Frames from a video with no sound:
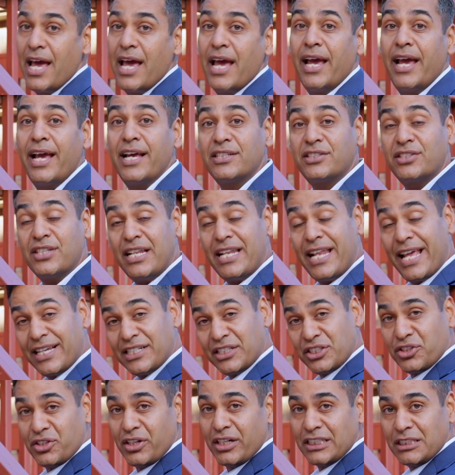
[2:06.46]
It's an
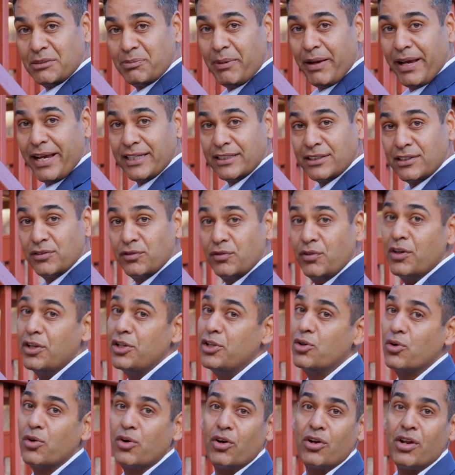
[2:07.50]
extra space where
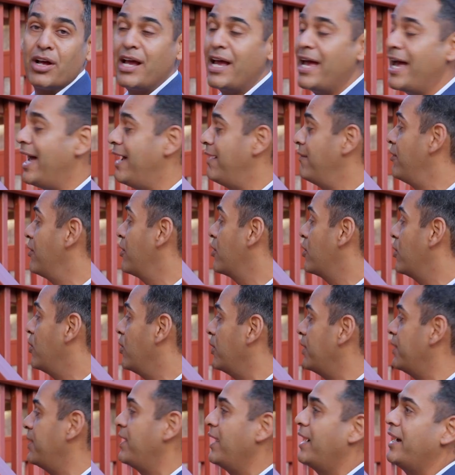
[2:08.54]
you're gonna have a
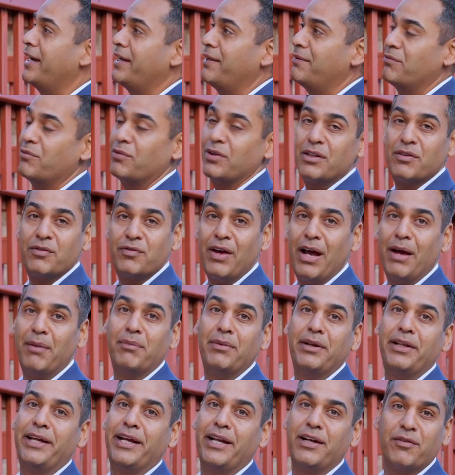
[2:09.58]
good time with
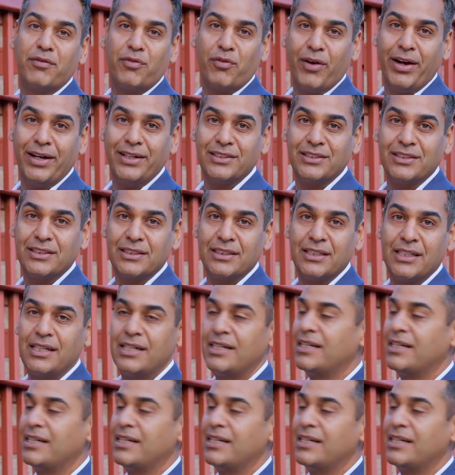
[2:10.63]
family and friends.